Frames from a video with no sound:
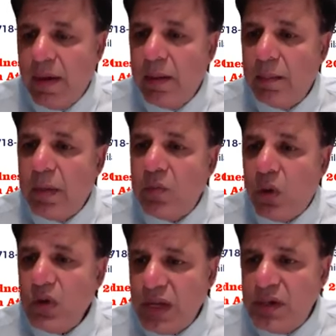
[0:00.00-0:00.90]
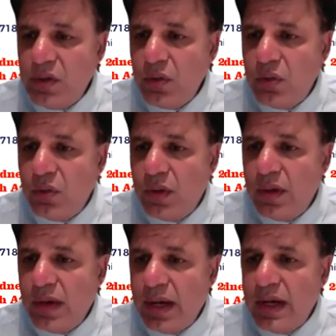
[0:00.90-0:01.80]
But what you can do
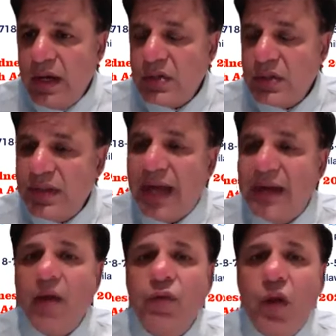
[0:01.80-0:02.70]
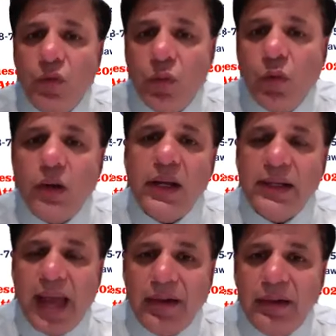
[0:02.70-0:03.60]
is that if you have to work in
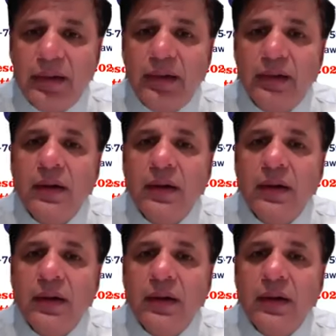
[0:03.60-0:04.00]
Canada,